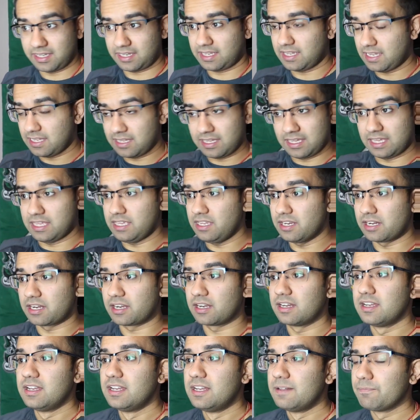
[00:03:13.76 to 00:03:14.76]
like
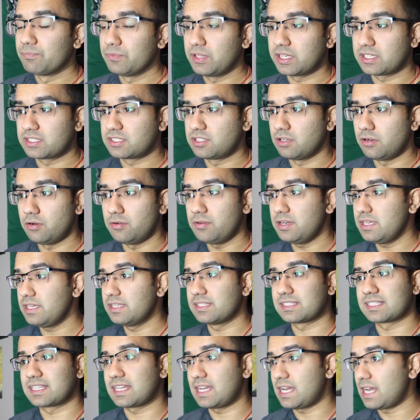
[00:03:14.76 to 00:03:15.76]
here, like Tony
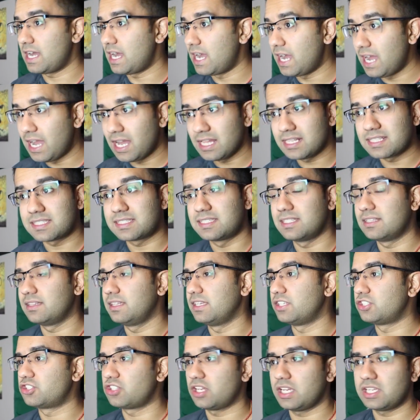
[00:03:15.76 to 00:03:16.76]
is
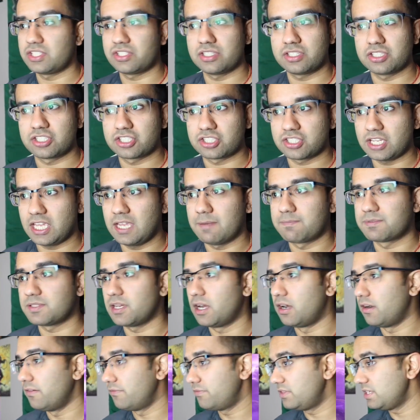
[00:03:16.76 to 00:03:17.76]
constantly changing shapes
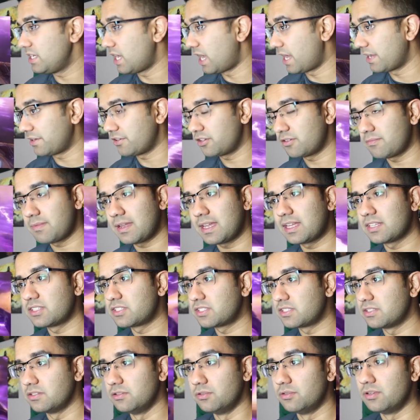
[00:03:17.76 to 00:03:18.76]
of the Iron Man
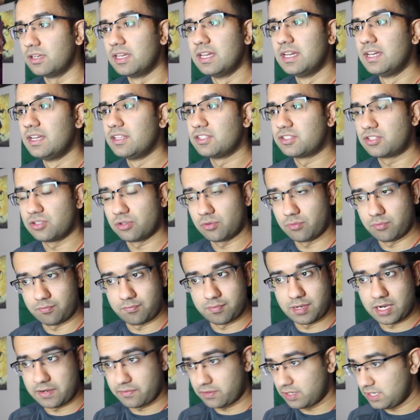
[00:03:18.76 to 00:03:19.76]
suit to
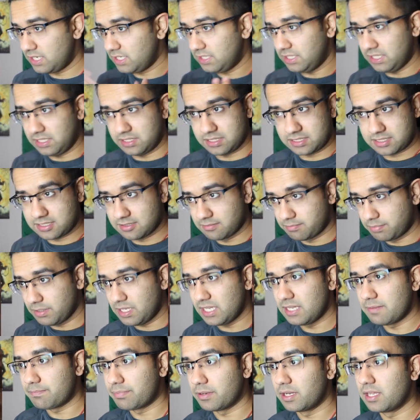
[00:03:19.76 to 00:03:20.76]
whatever he needed to
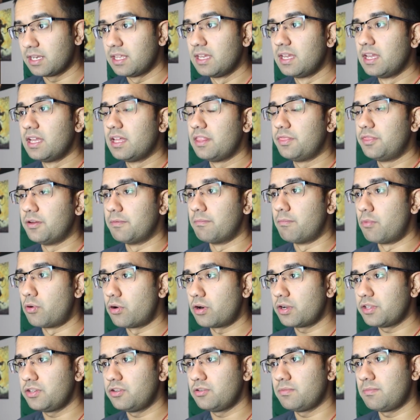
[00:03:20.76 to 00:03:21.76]
be. But the
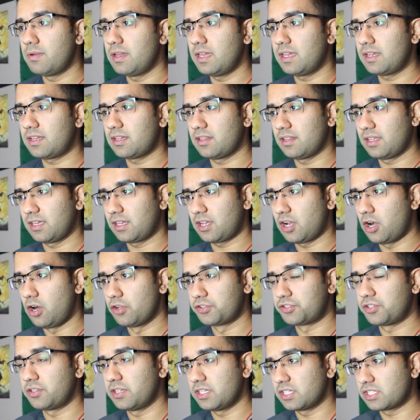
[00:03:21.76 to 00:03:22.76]
more you make like
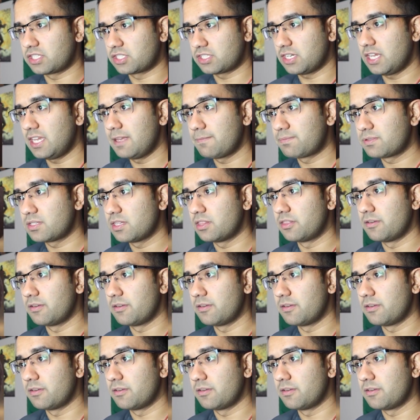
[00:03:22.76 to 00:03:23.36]
alternate shapes,